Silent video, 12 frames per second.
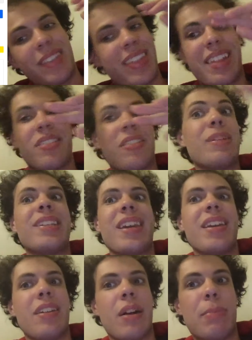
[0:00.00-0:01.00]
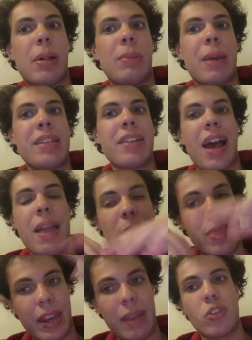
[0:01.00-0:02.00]
going to be taking up all my time and
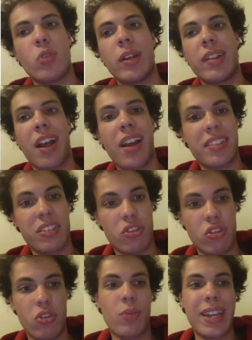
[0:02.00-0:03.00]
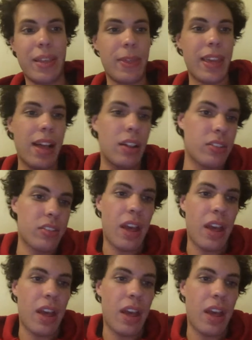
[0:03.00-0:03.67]
then I'm too exhausted to do anything else,